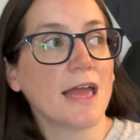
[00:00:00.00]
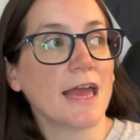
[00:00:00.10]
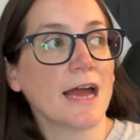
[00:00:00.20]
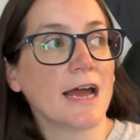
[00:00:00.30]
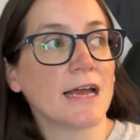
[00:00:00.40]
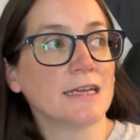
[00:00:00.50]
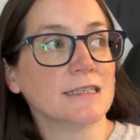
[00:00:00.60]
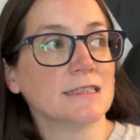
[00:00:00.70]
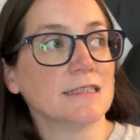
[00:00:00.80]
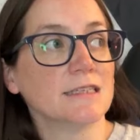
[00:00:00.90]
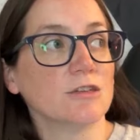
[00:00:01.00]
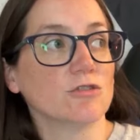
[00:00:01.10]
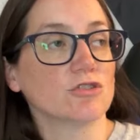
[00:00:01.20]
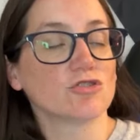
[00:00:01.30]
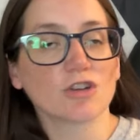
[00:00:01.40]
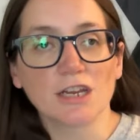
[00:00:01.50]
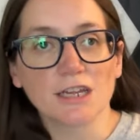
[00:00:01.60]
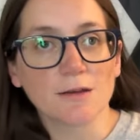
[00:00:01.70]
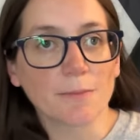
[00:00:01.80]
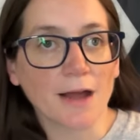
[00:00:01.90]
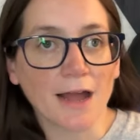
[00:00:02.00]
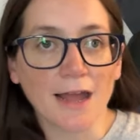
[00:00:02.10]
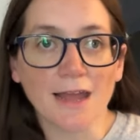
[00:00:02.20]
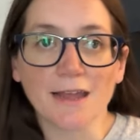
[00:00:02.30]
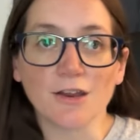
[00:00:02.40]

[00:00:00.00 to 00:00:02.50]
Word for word: and, you know, just trying to get by.